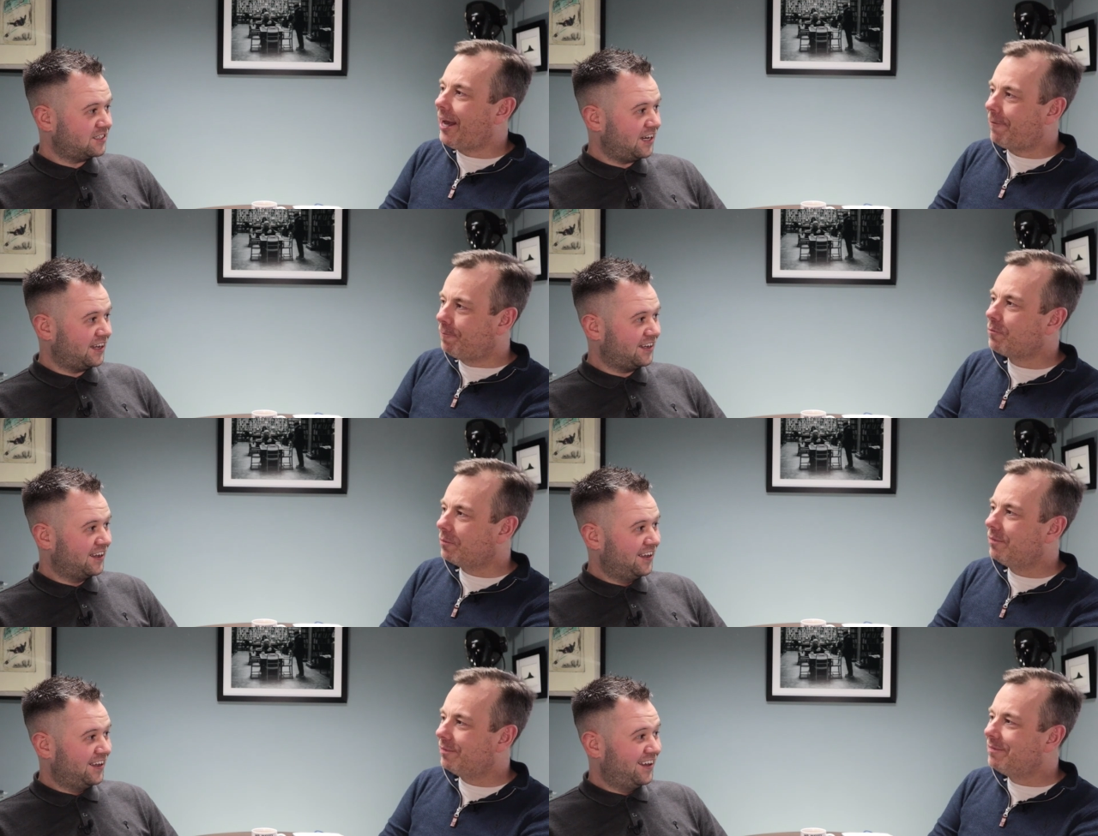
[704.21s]
Speaker 1: like,
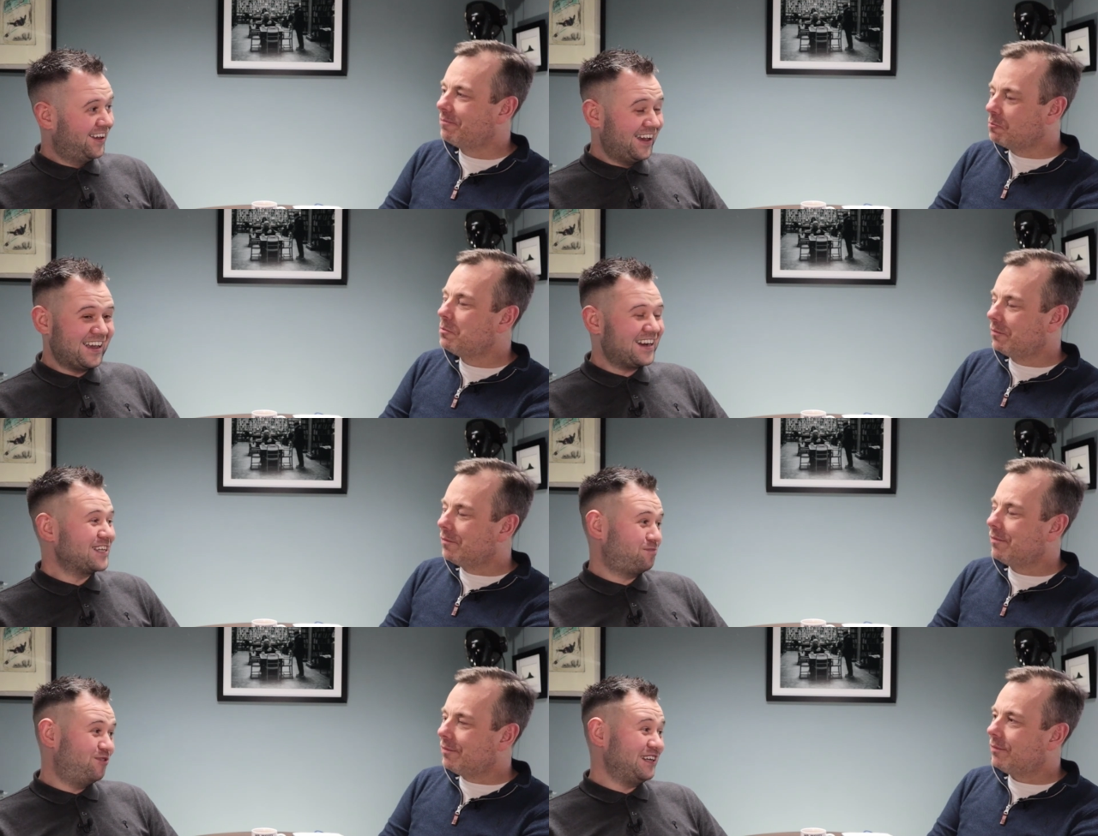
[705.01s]
it is
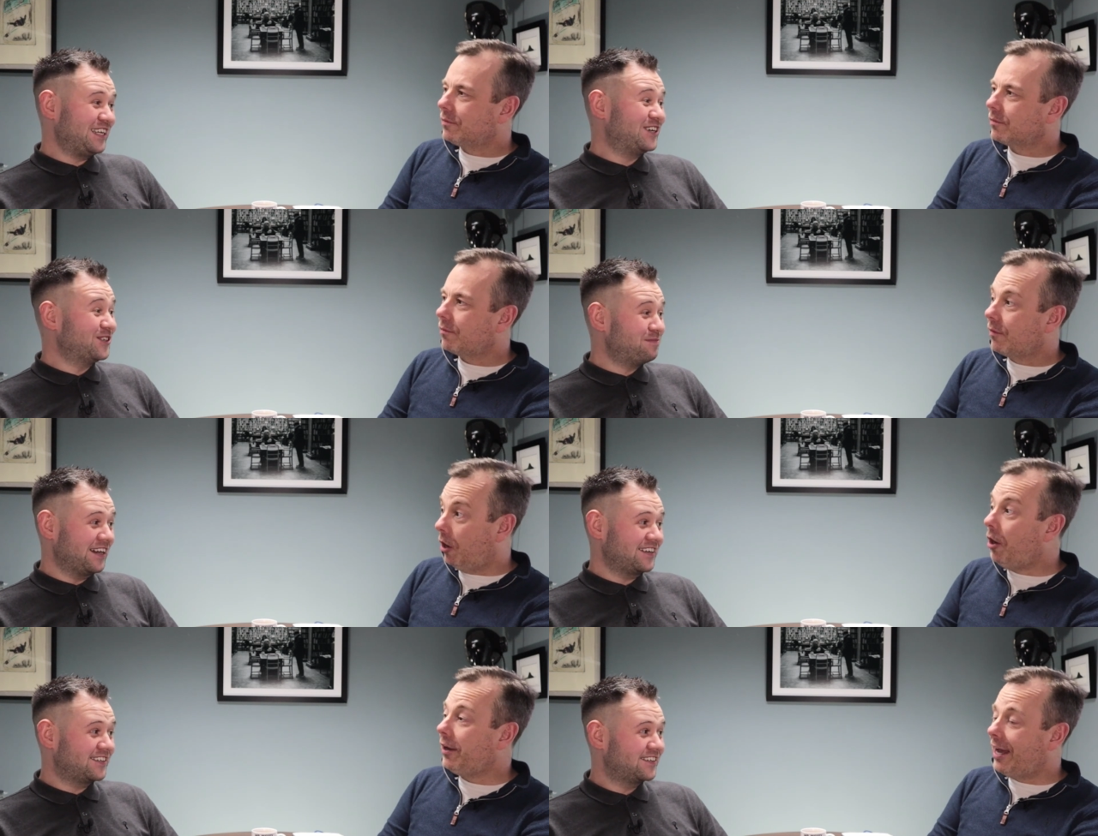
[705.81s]
pretty good, mate.
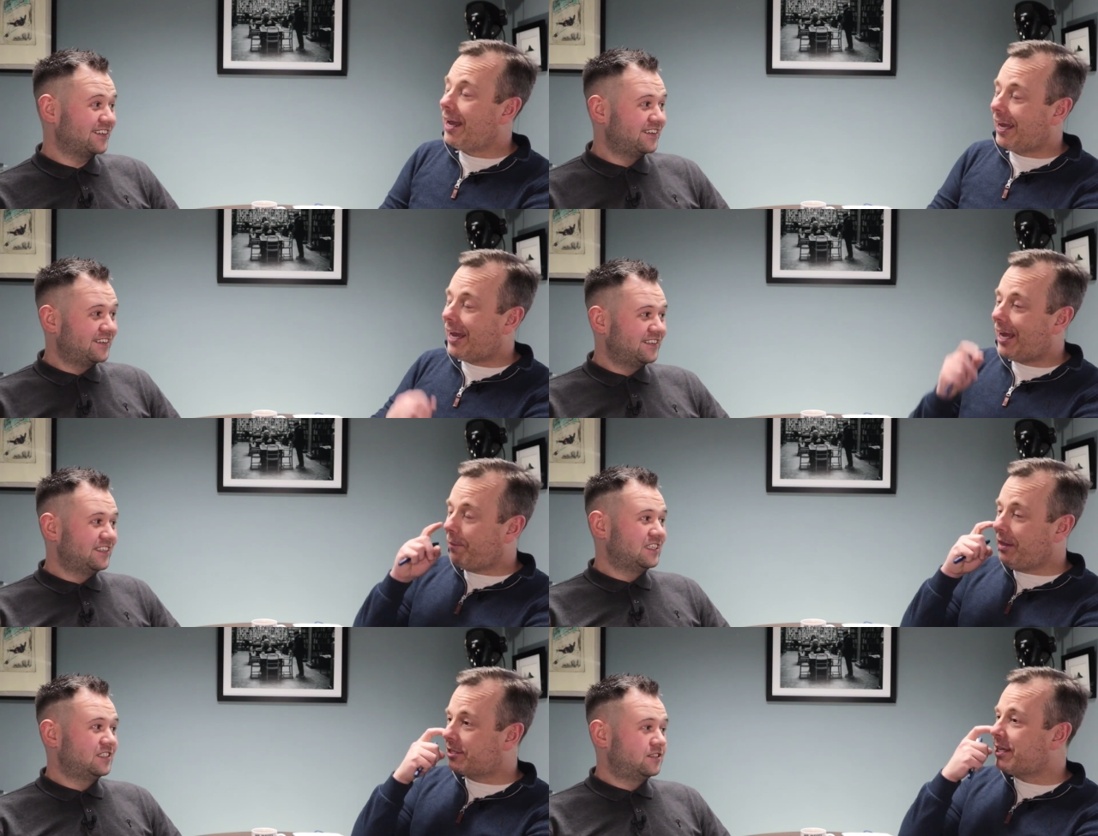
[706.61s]
Oh, yeah,
Speaker 2: yeah. I
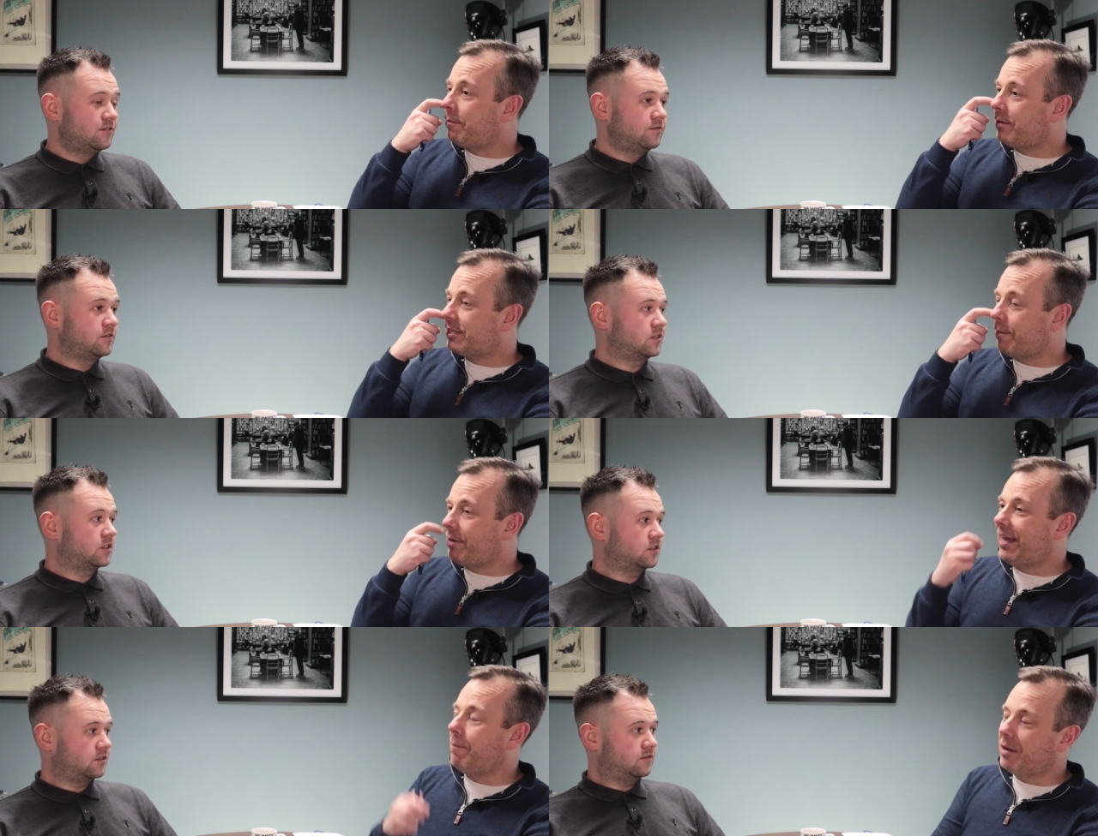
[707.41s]
mean, they sent, they sent me
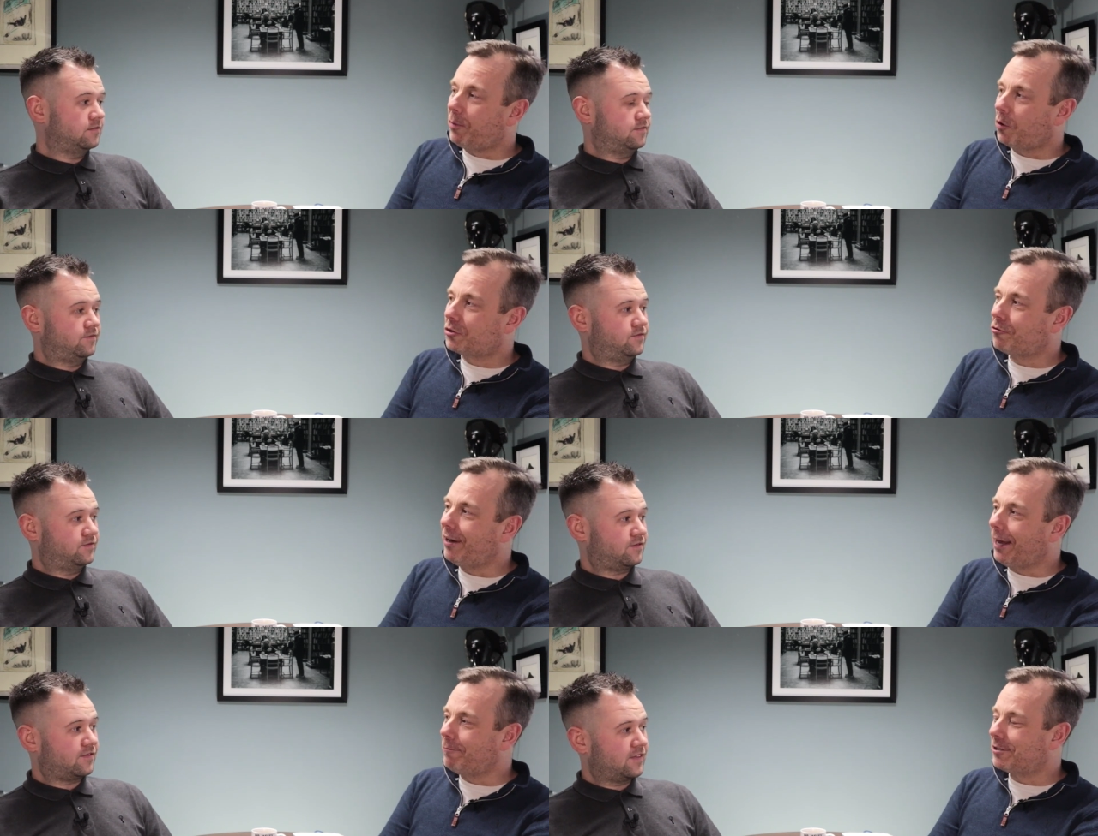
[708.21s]
an empty box three
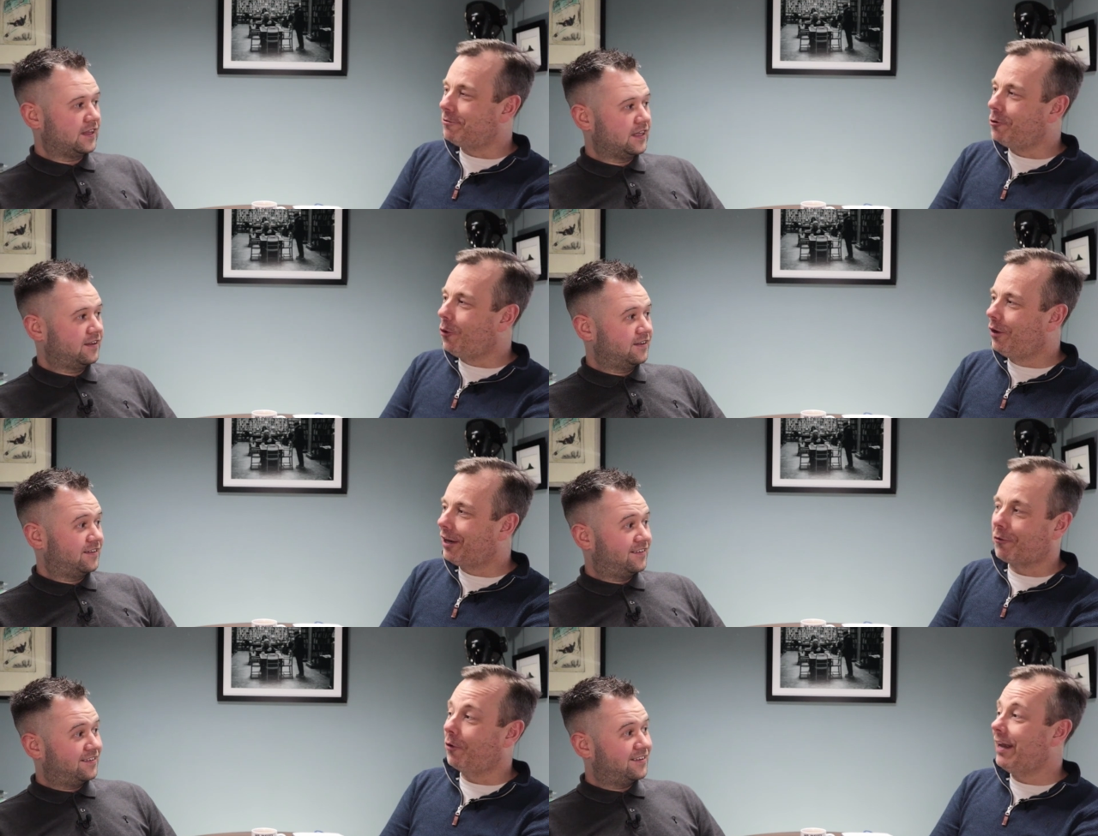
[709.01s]
times in a row, and I
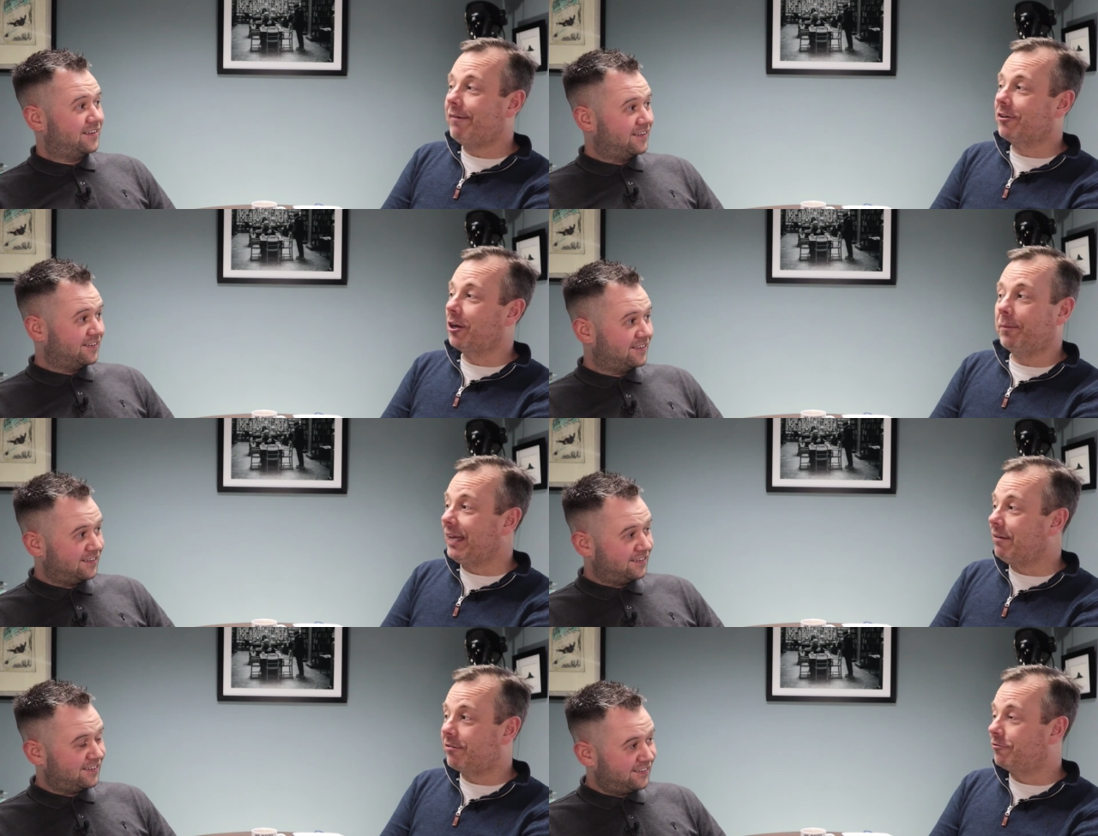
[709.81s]
thought they're never going to
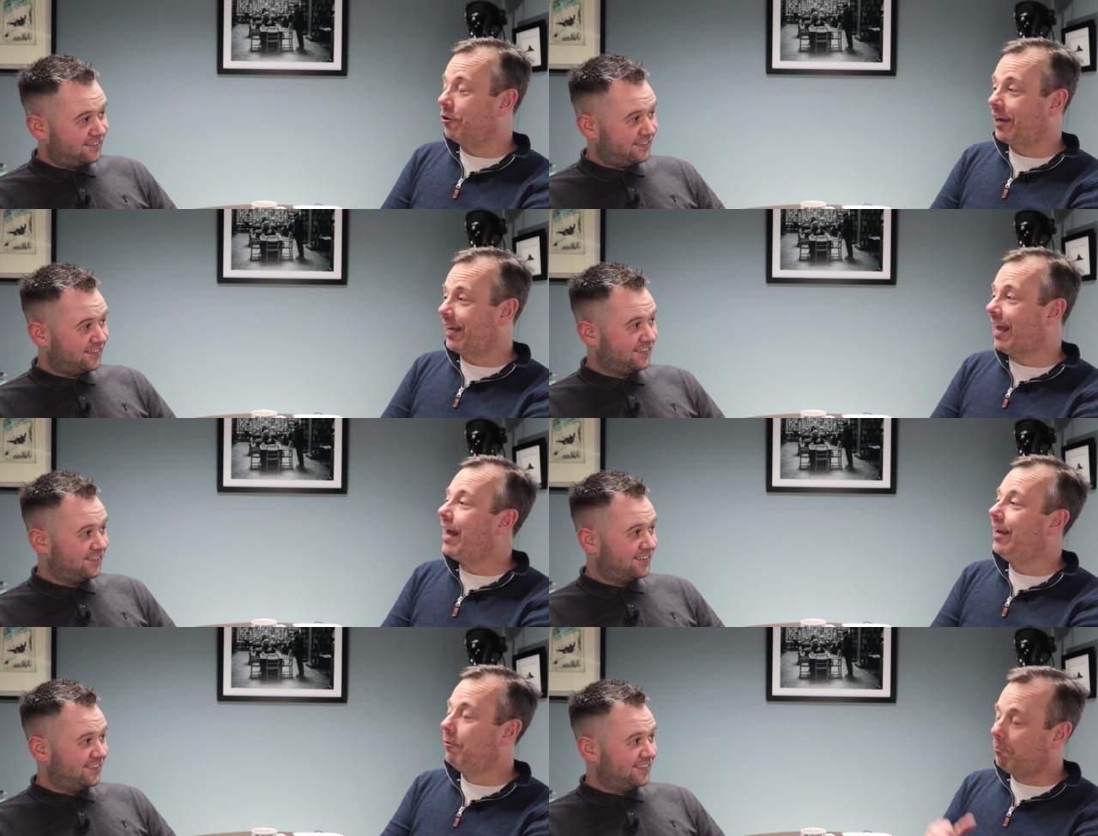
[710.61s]
believe they've done it
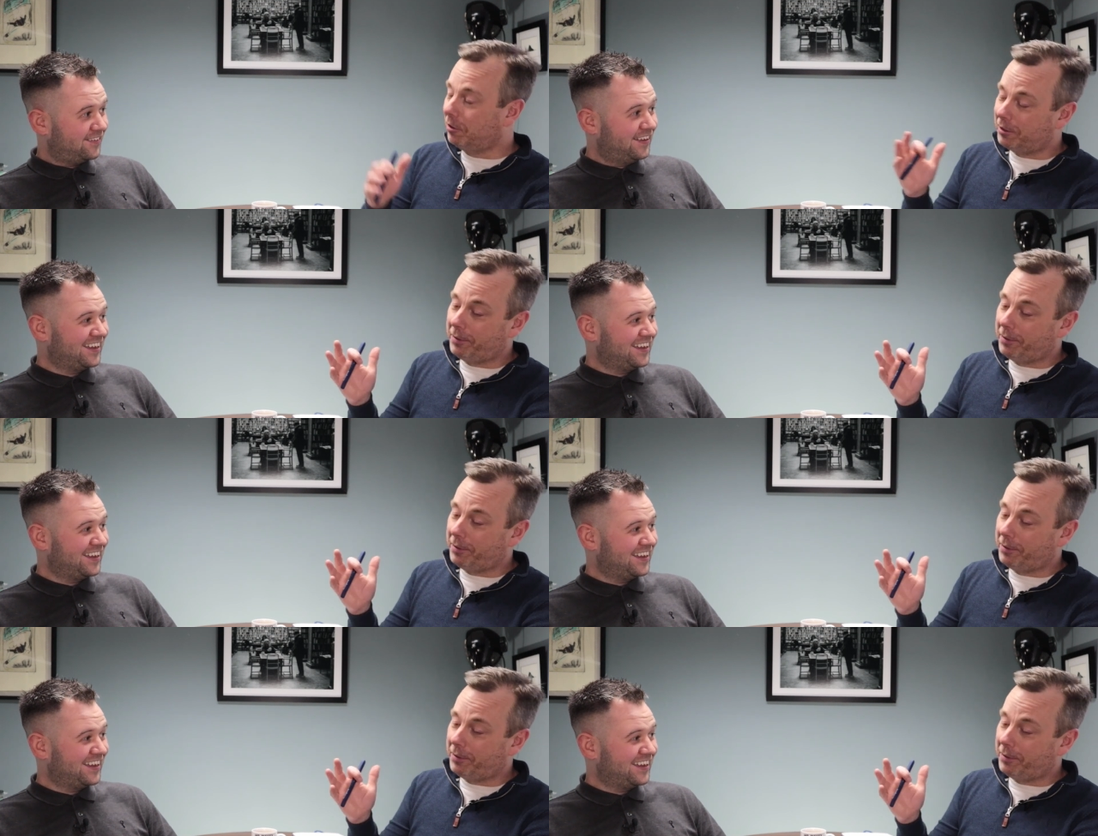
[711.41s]
again. But to be